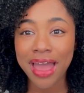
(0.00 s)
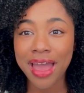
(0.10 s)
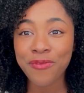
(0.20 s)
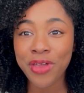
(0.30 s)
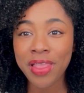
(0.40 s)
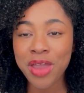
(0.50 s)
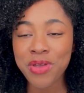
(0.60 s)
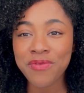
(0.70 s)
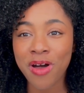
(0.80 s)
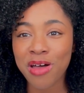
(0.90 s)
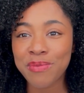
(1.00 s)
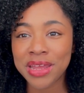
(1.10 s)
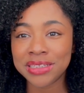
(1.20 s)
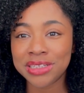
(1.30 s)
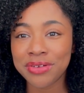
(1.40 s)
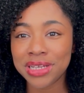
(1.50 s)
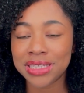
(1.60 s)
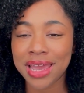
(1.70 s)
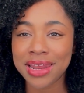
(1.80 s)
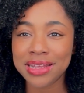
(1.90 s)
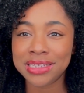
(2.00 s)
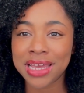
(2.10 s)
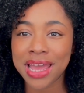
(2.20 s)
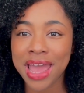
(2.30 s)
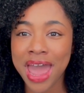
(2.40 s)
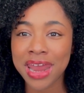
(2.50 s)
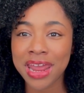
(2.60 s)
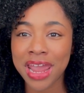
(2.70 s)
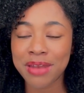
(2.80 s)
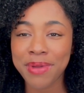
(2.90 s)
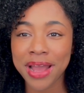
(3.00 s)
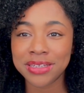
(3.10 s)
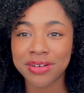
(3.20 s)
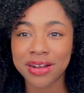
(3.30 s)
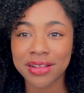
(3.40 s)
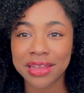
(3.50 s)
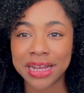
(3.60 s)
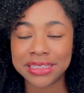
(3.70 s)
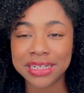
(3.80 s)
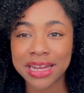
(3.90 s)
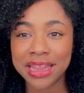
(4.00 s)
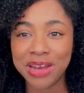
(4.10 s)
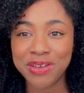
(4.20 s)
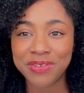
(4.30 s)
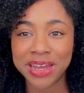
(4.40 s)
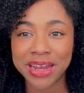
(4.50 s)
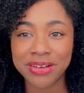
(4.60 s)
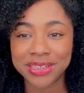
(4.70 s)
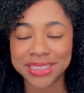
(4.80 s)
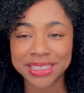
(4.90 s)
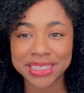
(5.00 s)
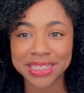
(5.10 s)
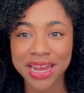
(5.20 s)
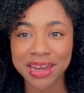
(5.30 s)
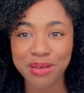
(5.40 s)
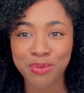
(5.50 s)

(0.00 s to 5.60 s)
I feel like we've all been so excited to add a handbag to our collection and then we find out it just doesn't end up